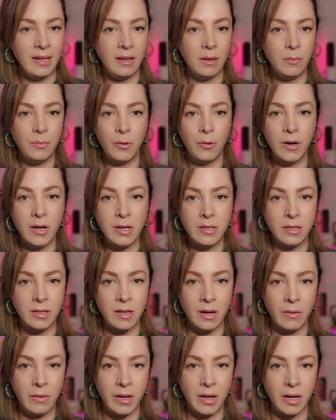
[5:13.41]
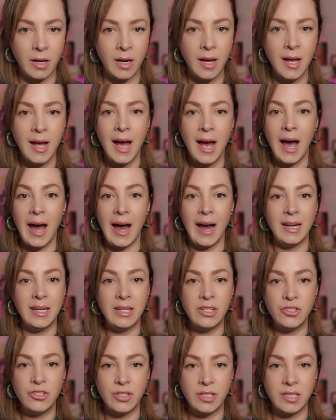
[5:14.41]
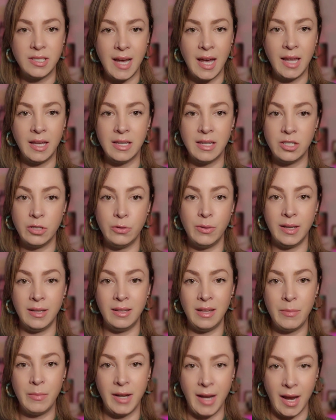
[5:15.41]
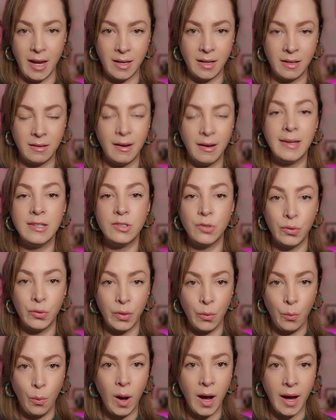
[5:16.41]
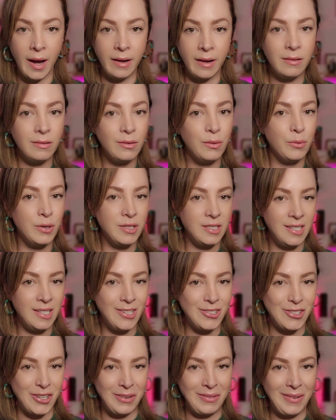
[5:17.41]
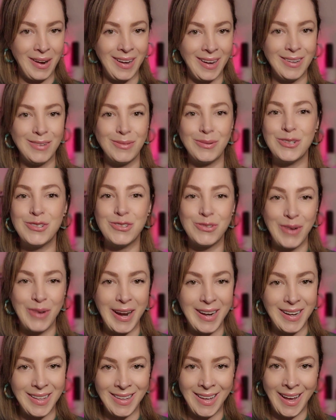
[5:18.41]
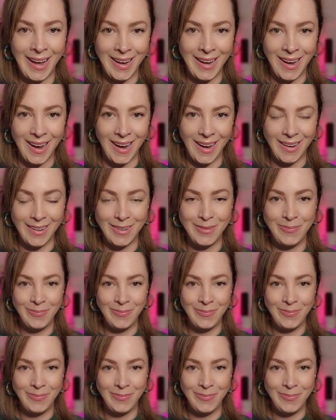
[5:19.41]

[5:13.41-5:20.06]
important to note here, I didn't just tell it to eliminate it, I told it why. We're teaching, right? We're training the AI.